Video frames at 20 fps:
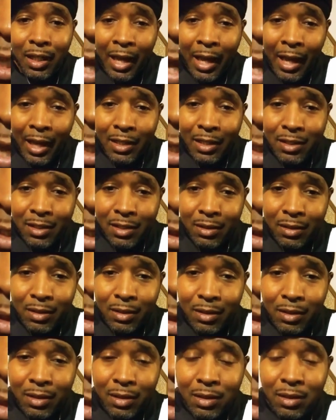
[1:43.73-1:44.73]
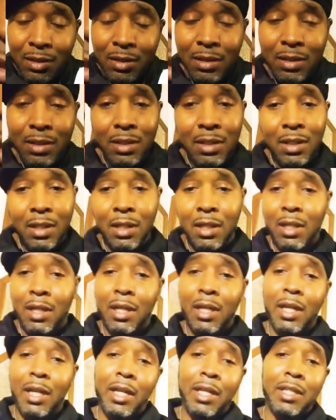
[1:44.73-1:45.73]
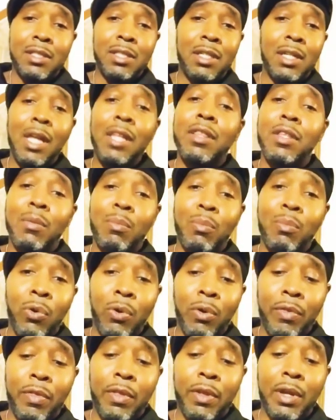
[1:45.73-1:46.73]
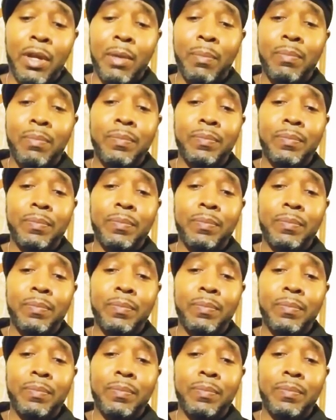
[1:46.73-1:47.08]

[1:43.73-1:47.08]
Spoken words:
X is nothing more than